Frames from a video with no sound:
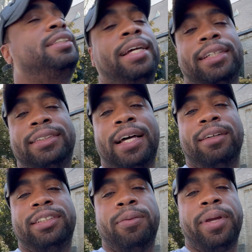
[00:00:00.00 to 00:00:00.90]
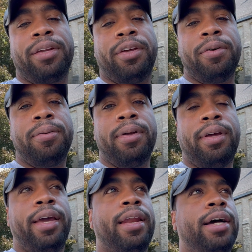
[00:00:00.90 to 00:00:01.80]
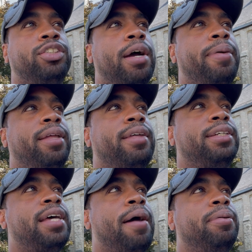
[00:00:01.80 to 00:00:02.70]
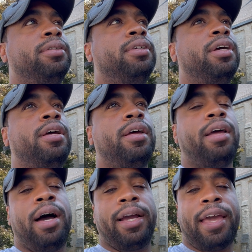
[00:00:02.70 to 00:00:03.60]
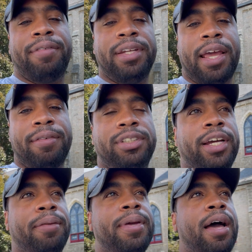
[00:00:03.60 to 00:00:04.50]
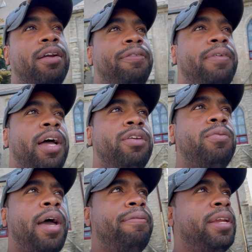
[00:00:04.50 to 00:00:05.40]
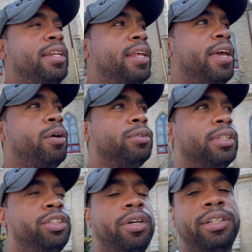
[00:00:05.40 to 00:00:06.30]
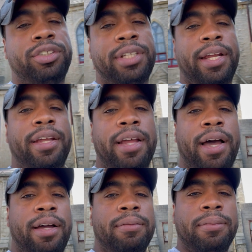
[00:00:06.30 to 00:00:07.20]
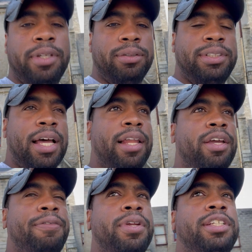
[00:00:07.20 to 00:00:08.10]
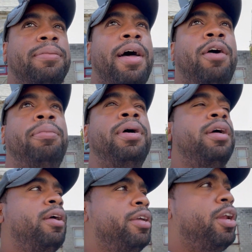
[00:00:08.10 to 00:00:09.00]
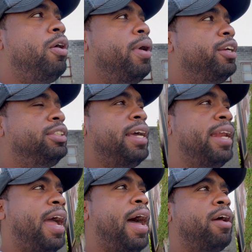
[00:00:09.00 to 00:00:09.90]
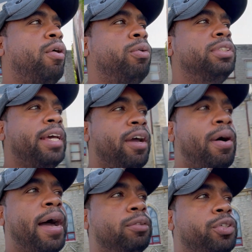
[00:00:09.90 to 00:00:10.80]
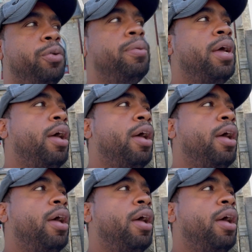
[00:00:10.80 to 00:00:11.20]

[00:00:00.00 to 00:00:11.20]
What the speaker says: check this out, see what we can do, and try and make things happen. Kevin Davis, check me out if you have any deals that you're interested in selling, if you need some help, understanding how to wholesale, how to